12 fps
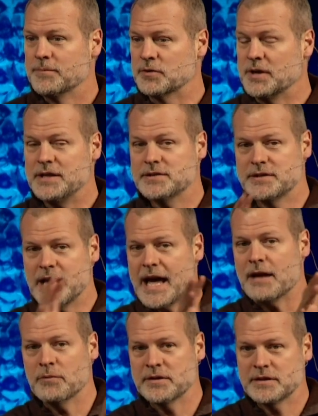So he's
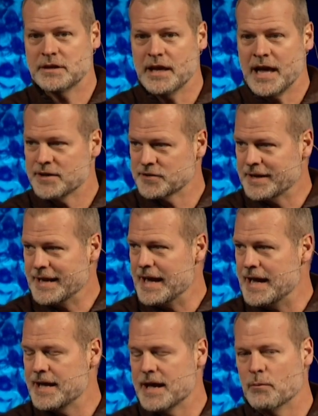that with
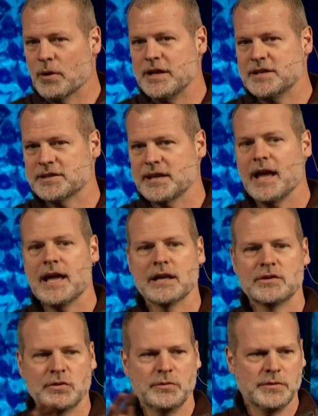Hezekiah. And what he's
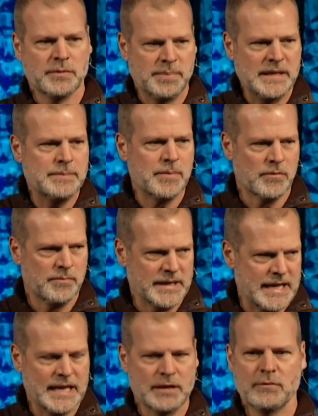saying to the people,
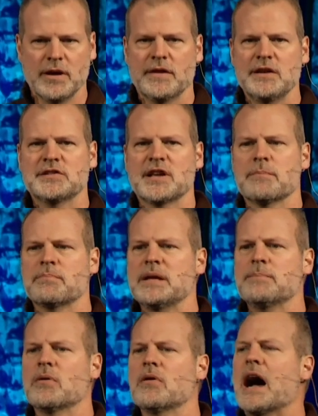beginning with, he's saying,
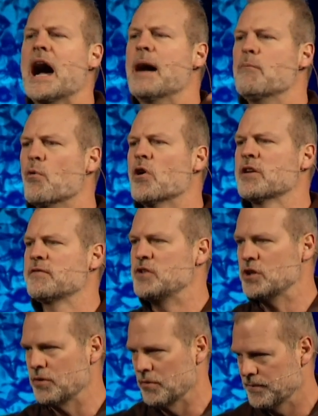"People, I'm one
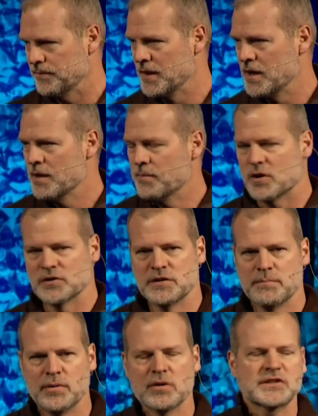of you." Because
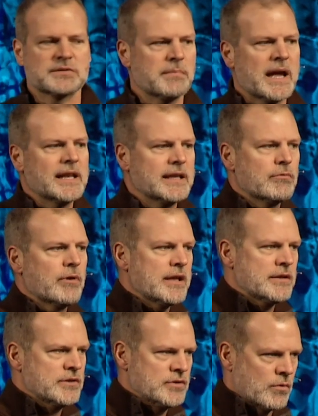the book's mainly
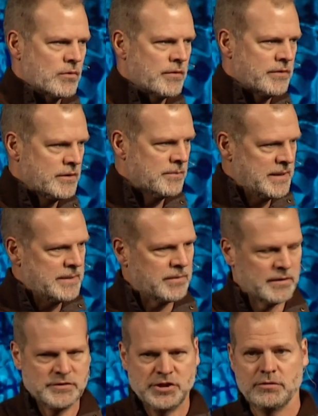written toward the
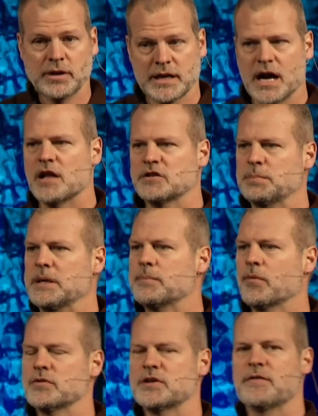people of Judah, God's
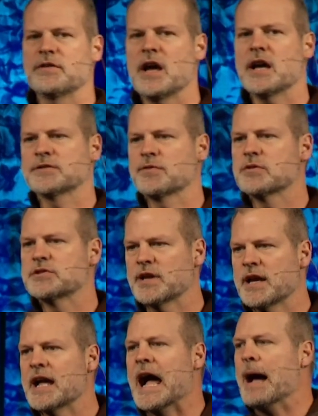people. And Zephaniah is first
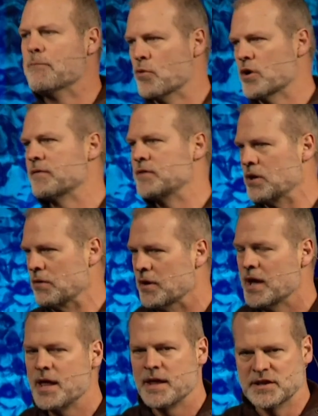saying, "I'm one of
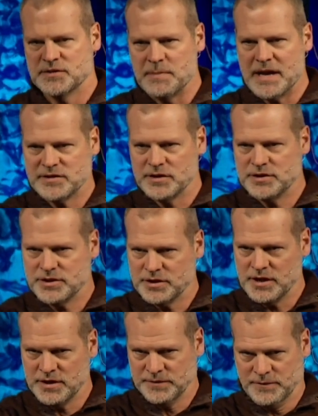you. This
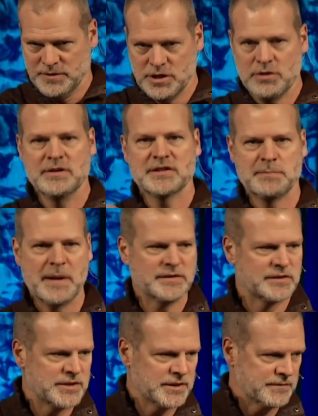message is for you. This
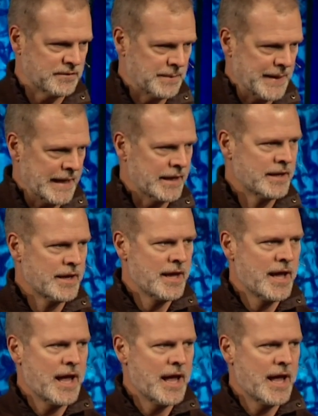message is for me."